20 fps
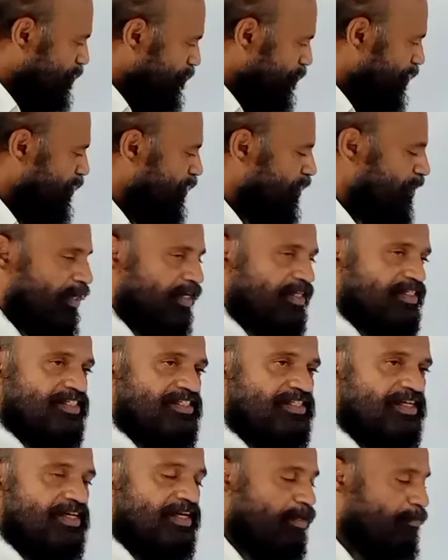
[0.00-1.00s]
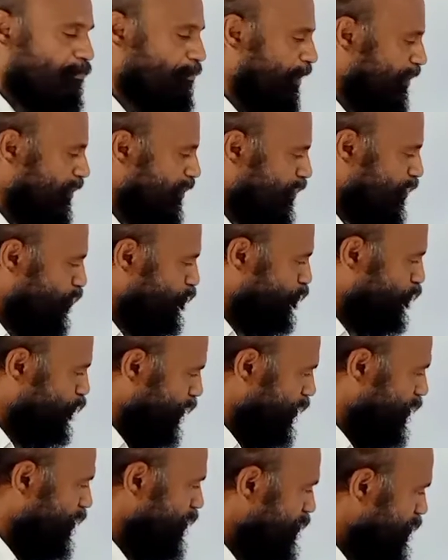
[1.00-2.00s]
in an external magnetic
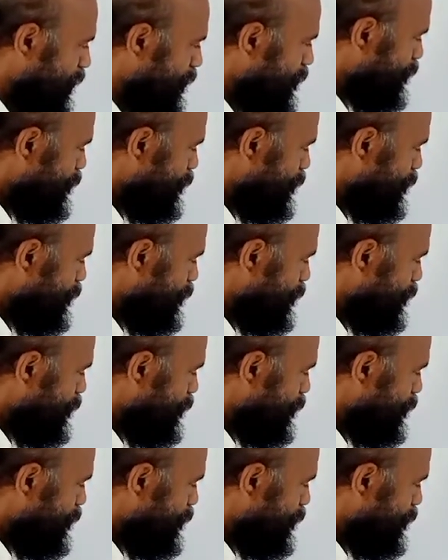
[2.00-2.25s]
field